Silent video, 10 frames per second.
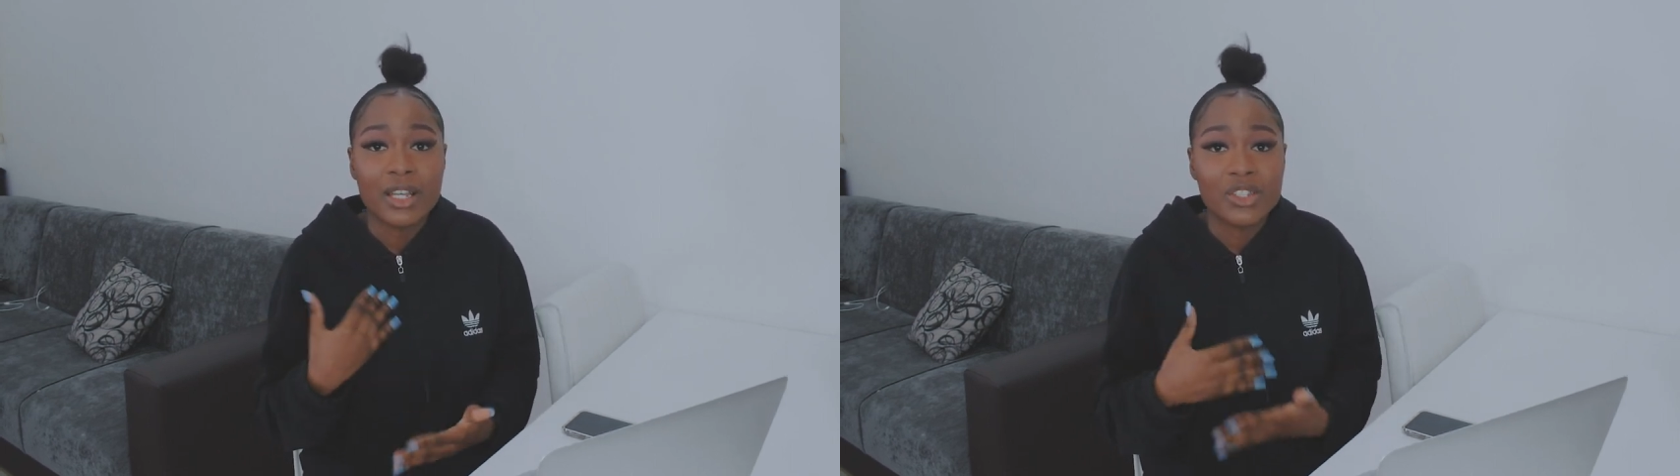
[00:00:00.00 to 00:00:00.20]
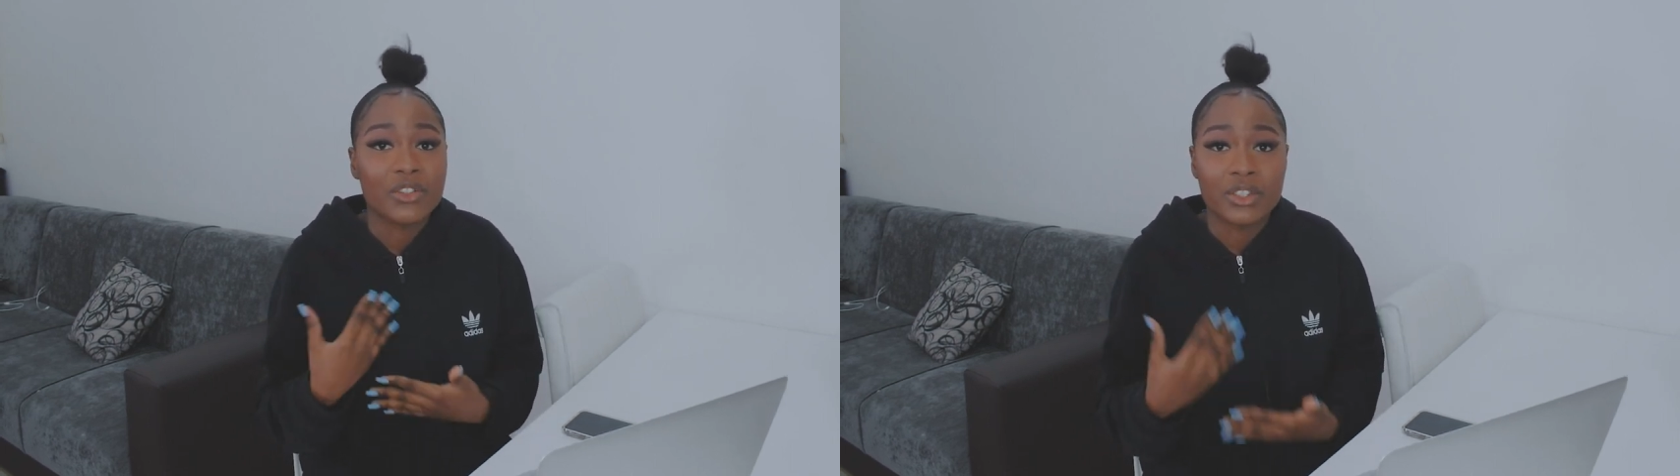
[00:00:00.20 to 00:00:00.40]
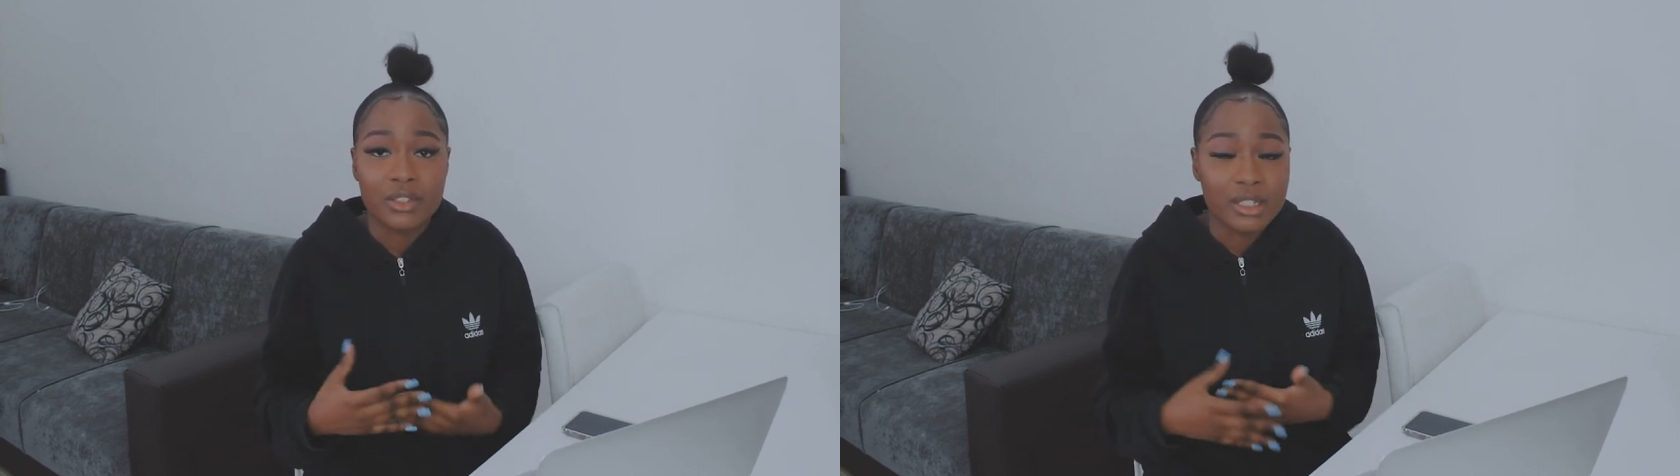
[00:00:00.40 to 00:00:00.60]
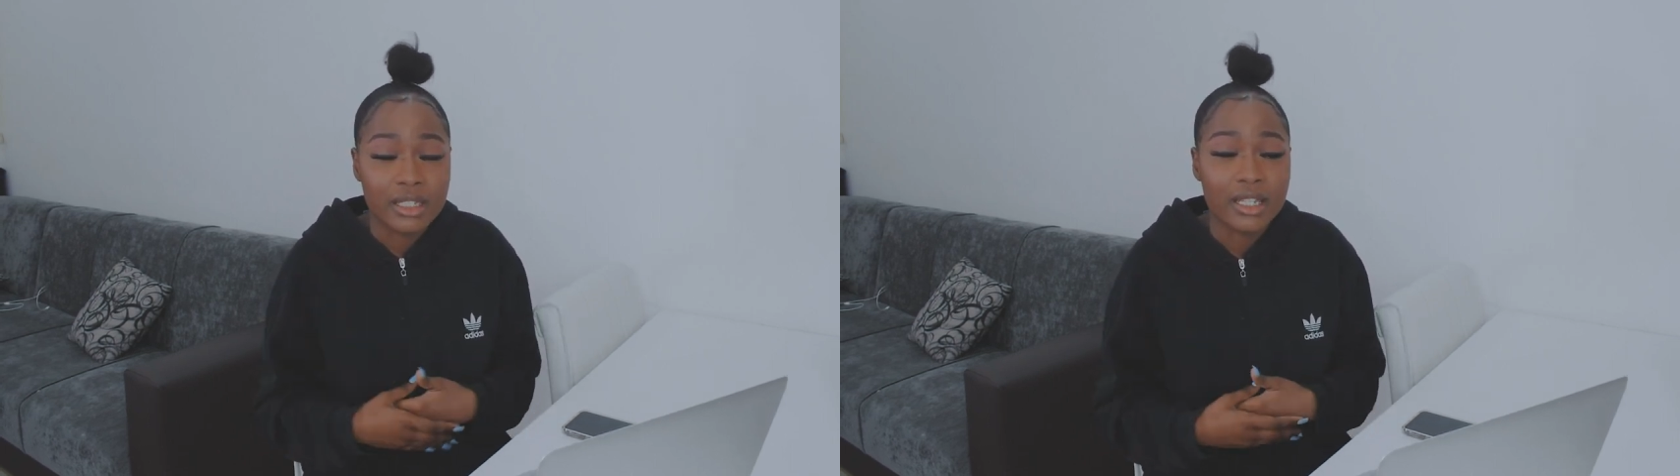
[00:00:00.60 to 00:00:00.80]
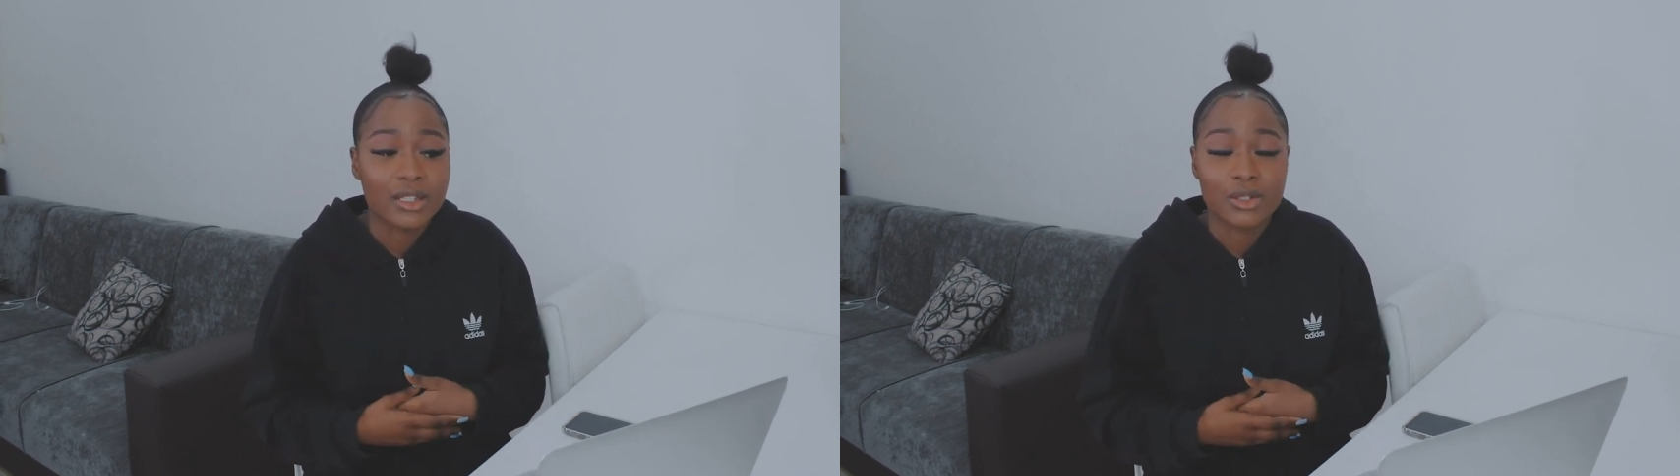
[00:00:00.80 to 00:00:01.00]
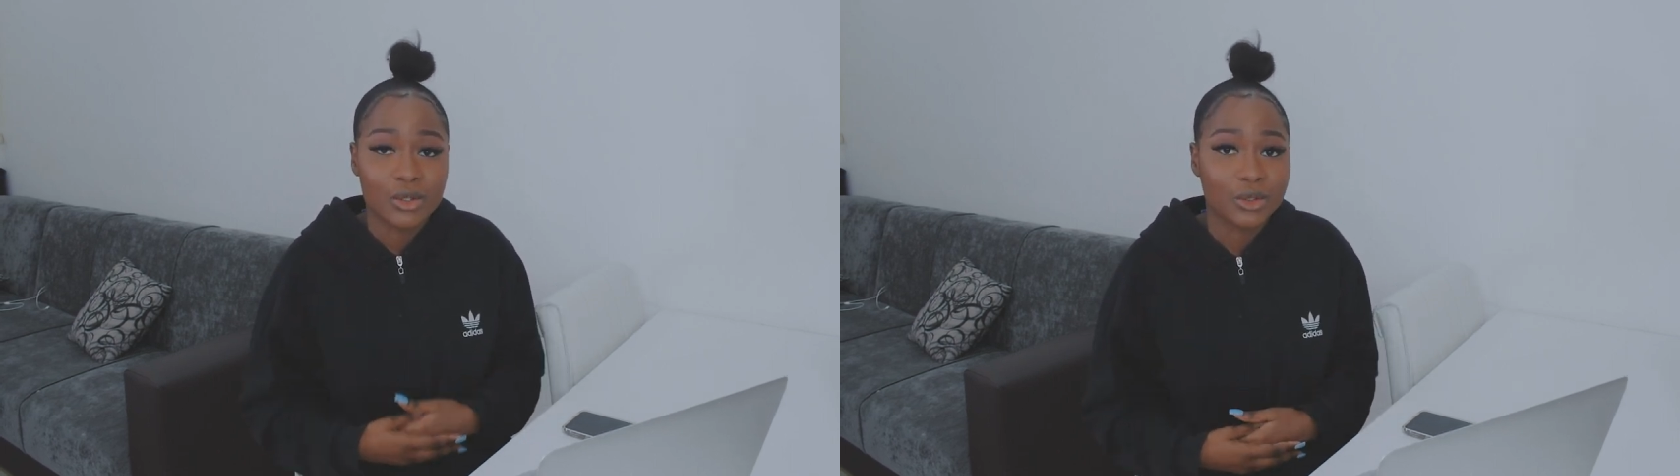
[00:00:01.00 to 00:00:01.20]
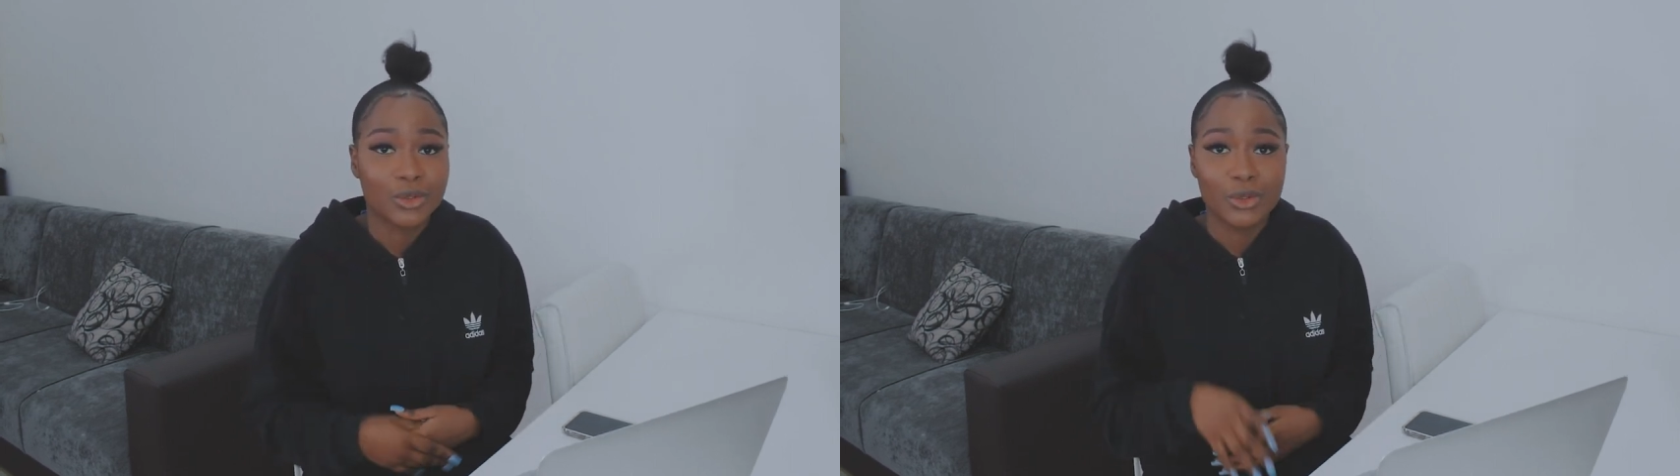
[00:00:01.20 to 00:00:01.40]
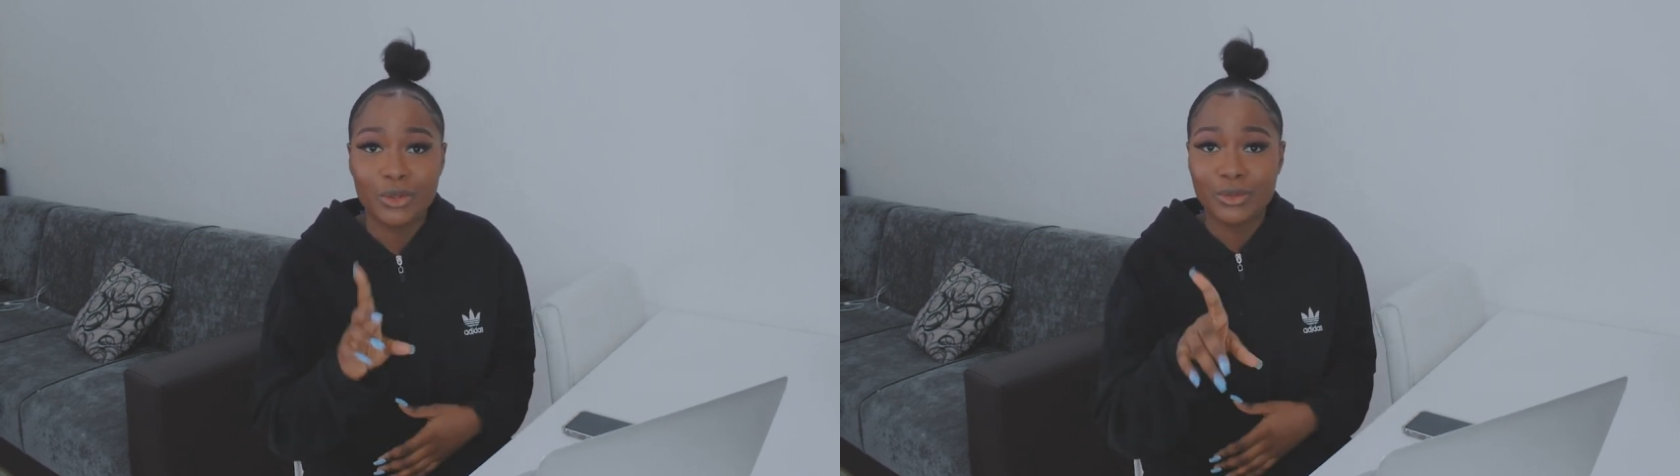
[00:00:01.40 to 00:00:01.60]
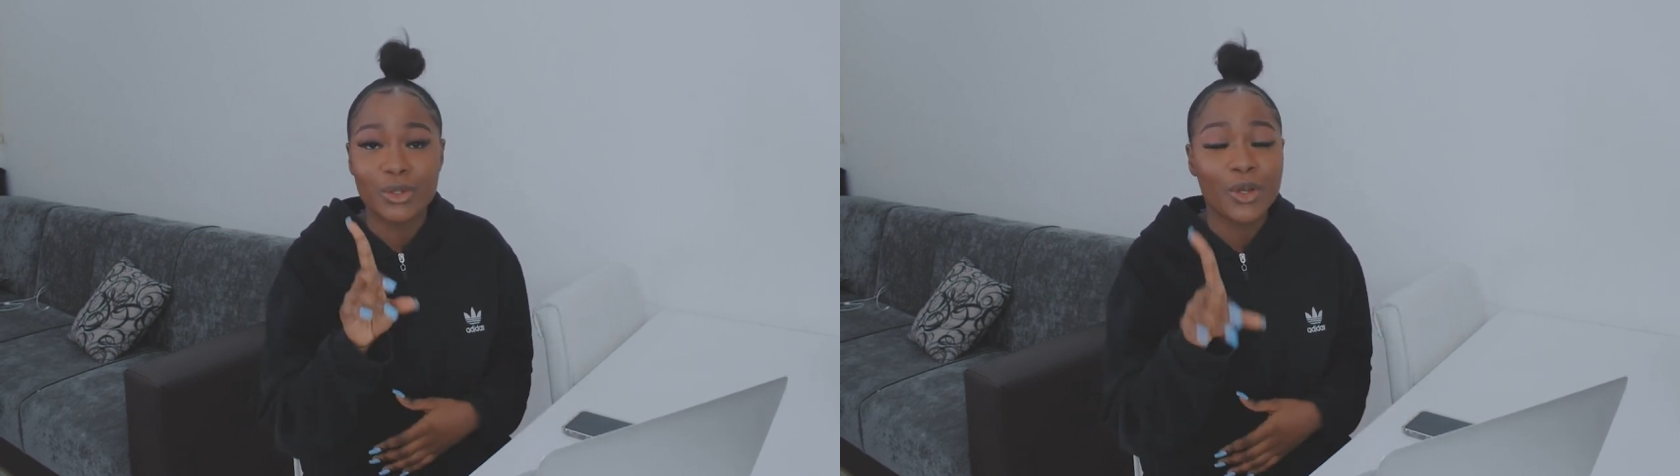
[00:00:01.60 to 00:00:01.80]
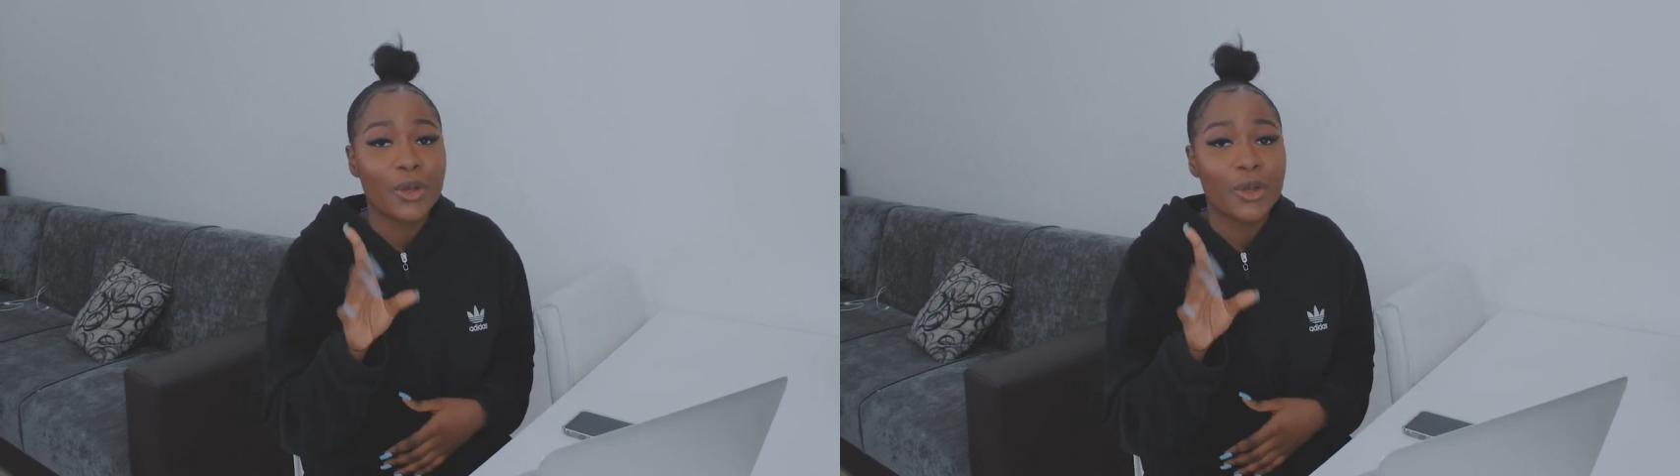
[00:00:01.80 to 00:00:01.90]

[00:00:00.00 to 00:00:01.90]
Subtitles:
where's your return ticket? So don't